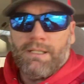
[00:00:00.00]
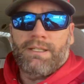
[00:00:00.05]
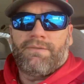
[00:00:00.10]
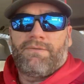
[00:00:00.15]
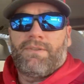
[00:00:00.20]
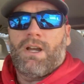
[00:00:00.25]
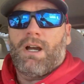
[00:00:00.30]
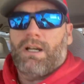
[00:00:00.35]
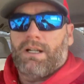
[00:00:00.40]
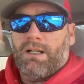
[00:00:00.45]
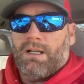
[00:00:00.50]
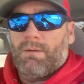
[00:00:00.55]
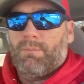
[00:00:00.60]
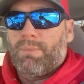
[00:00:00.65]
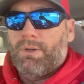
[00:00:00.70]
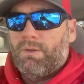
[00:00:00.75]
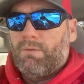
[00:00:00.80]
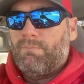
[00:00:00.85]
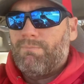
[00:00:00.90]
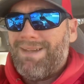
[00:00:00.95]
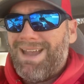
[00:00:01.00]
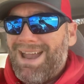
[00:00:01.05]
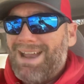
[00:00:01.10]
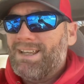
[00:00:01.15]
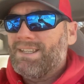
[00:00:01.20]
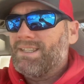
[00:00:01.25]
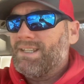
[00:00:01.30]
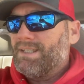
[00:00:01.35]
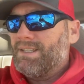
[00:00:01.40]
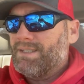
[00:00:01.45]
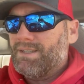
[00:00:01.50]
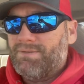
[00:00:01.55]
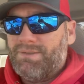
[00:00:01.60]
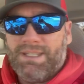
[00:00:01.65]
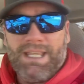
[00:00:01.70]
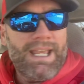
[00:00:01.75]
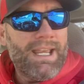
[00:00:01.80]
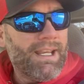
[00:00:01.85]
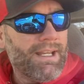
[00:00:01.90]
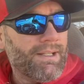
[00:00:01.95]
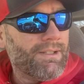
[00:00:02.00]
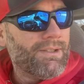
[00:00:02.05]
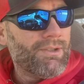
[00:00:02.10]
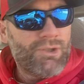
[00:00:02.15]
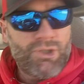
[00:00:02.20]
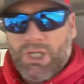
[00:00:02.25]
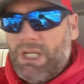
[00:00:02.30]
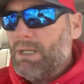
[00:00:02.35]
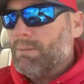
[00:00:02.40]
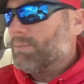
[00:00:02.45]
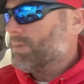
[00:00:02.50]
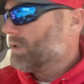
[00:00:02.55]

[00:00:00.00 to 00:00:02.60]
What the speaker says: have gone up. Magazines have stayed cheap.